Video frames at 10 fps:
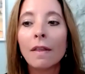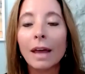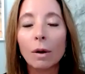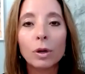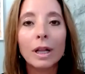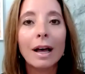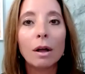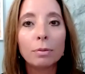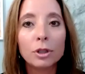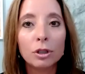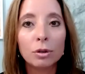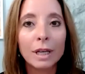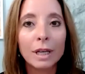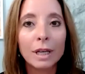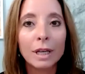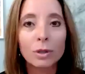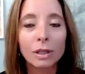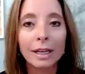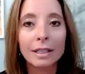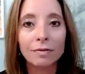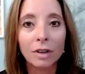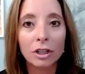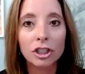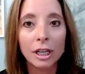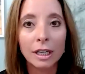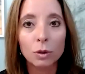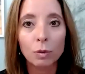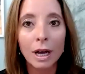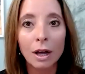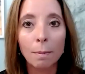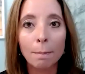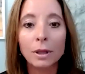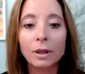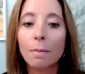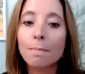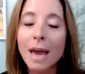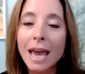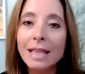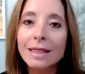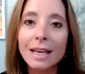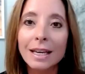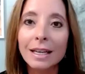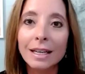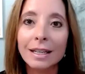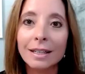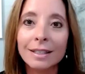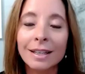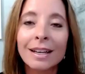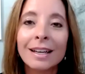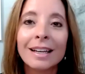that will help to get those glands functioning as well. But the main thing is